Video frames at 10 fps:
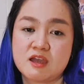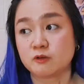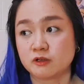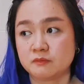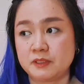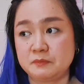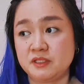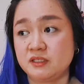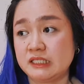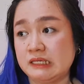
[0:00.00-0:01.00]
or
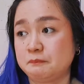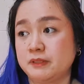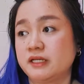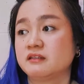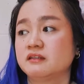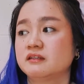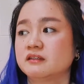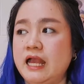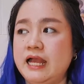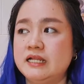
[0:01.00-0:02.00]
maybe keep it
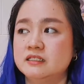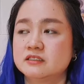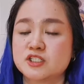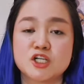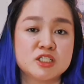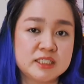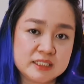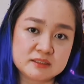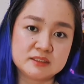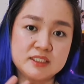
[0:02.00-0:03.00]
and turn it